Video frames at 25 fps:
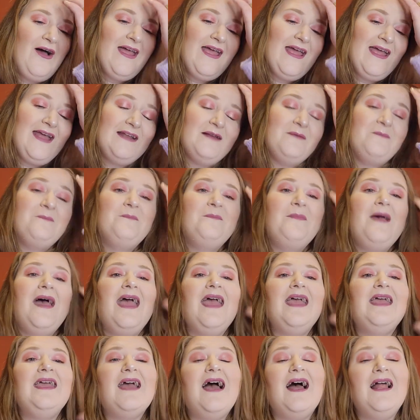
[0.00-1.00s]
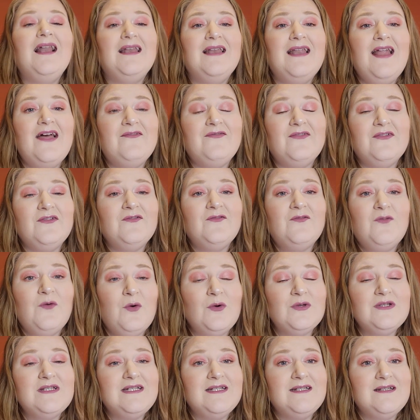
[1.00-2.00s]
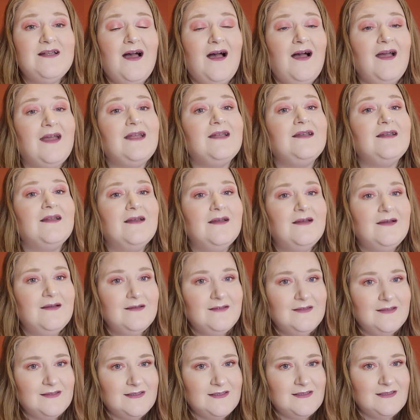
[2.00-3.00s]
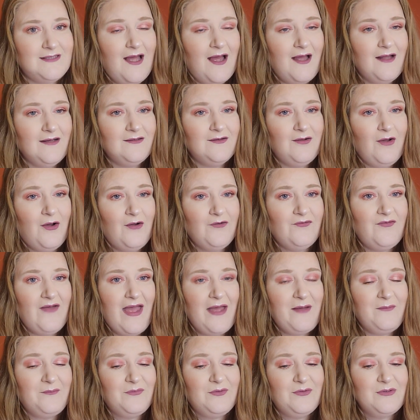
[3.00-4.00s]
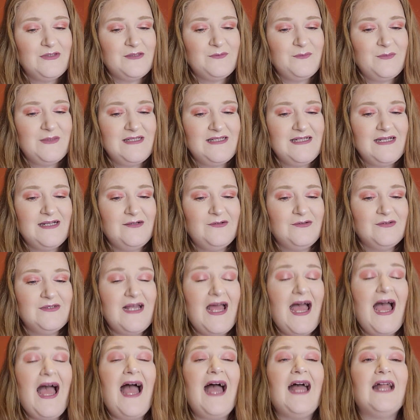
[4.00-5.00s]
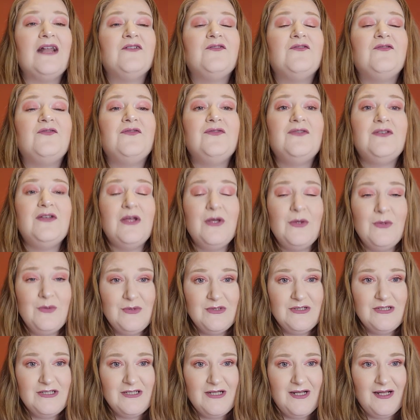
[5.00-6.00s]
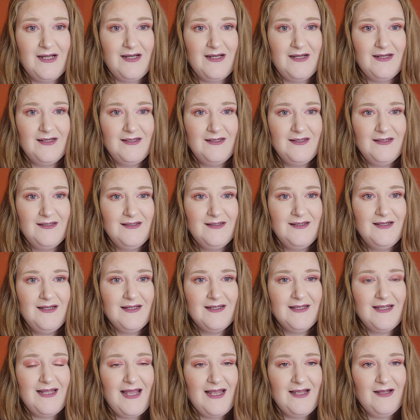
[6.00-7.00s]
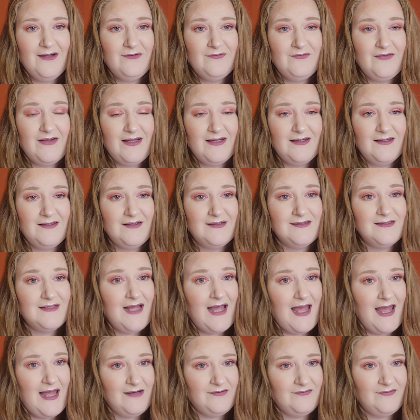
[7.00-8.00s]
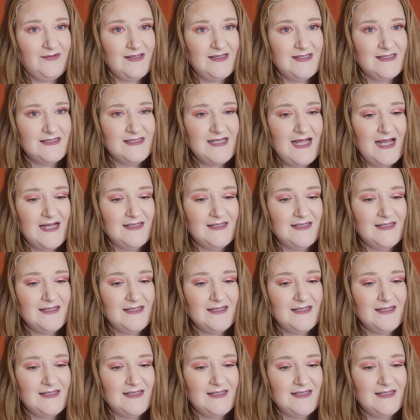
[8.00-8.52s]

in May 1149, the son of Empress Matilda and future King of England, Henry II,